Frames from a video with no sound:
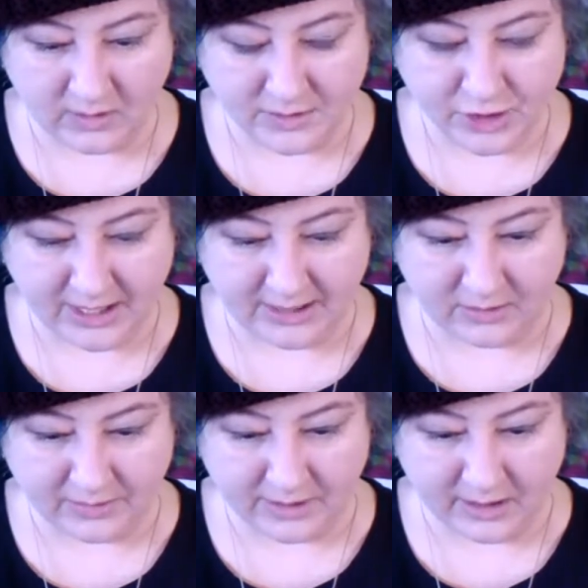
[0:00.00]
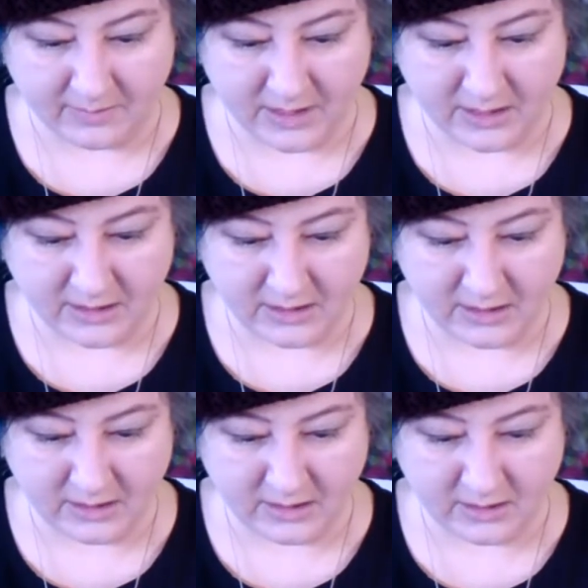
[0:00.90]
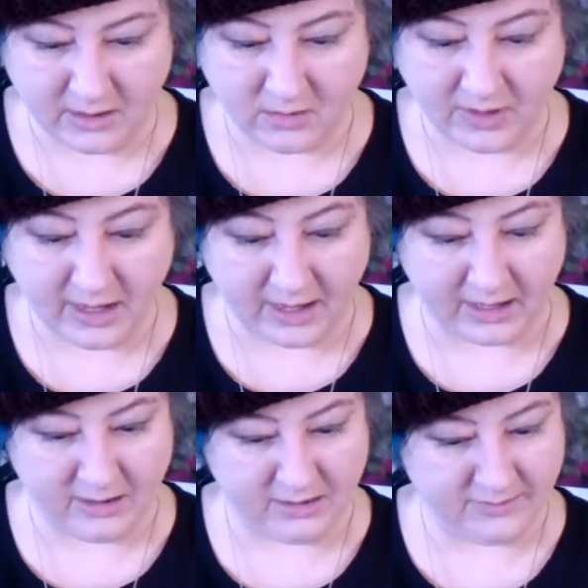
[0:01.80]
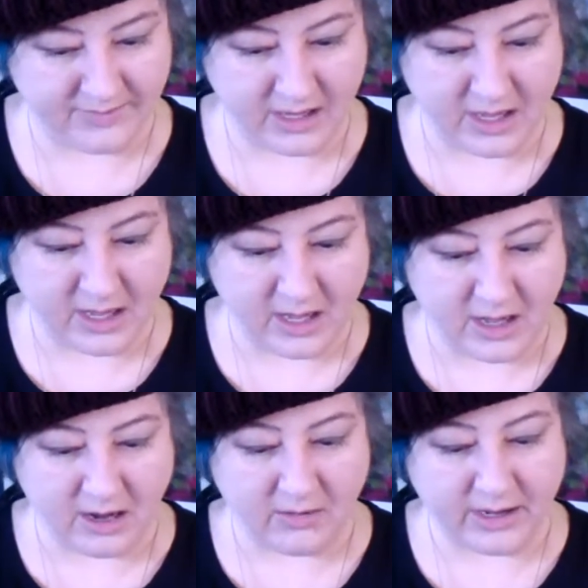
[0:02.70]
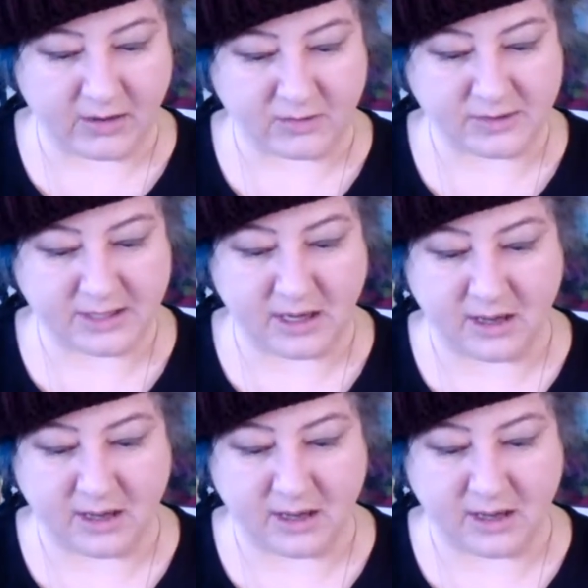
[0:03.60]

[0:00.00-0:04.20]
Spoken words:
channel that I'm in. Okay, here he goes.